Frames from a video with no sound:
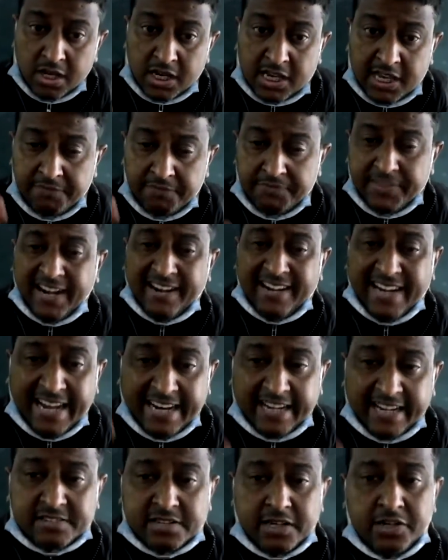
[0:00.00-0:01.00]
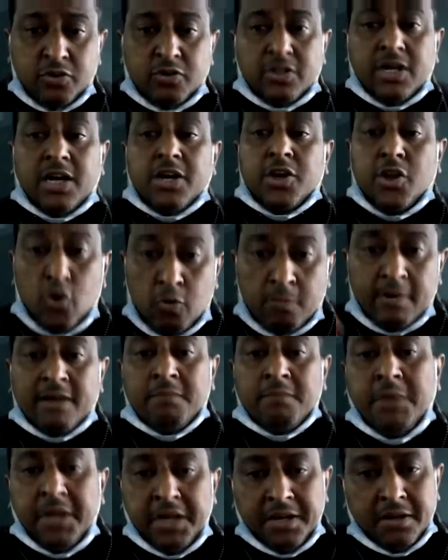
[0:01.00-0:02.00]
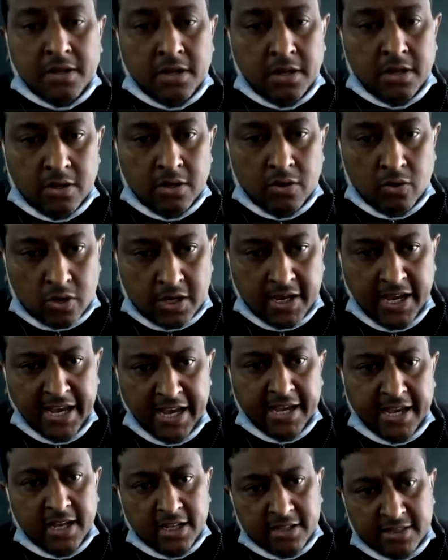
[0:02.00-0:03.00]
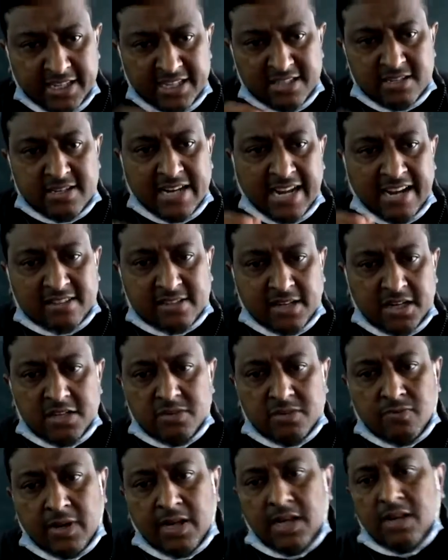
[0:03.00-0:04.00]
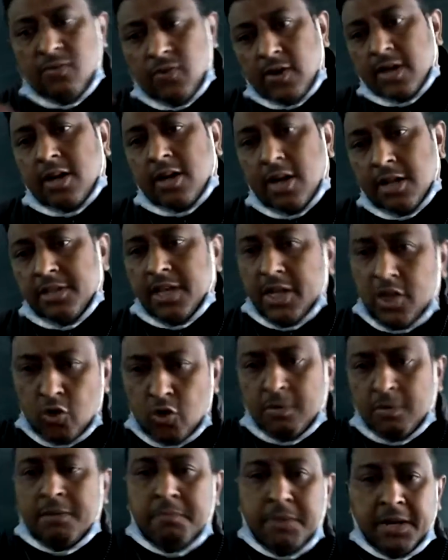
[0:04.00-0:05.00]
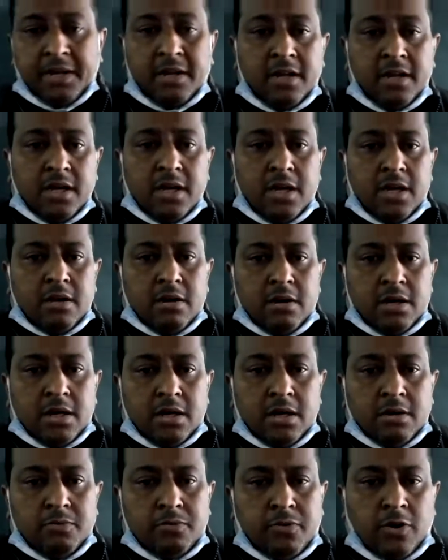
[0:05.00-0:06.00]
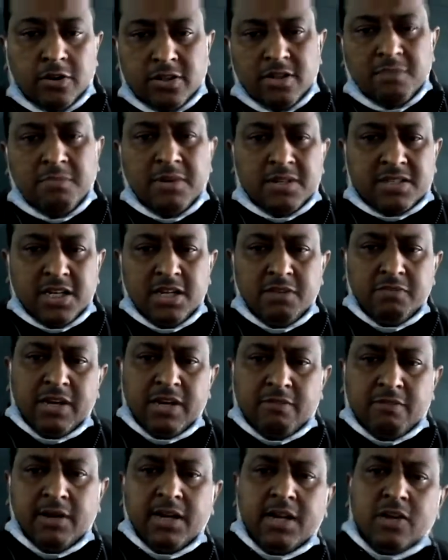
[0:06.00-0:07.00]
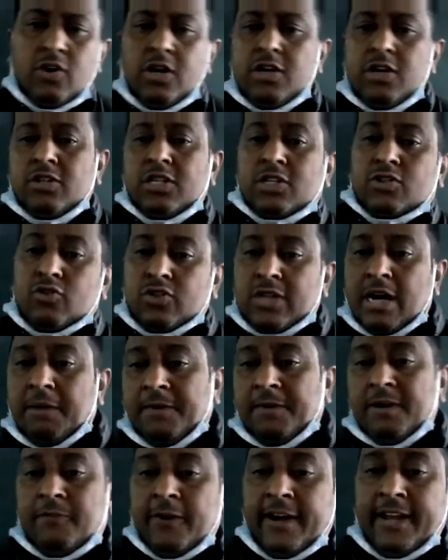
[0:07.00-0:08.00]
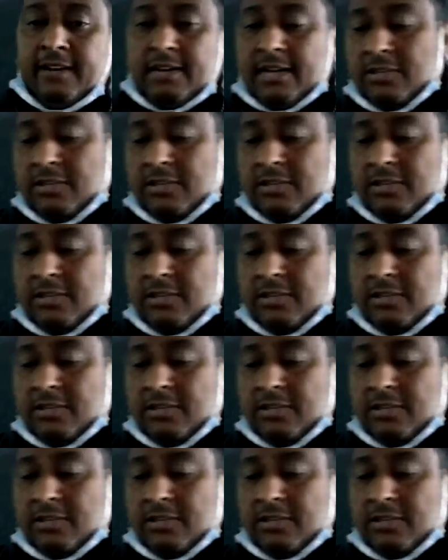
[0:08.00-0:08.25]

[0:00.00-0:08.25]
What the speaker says: give the direction to the human being. Okay, this direction is only work on the human being. For the machine, we are only going to the switch off and find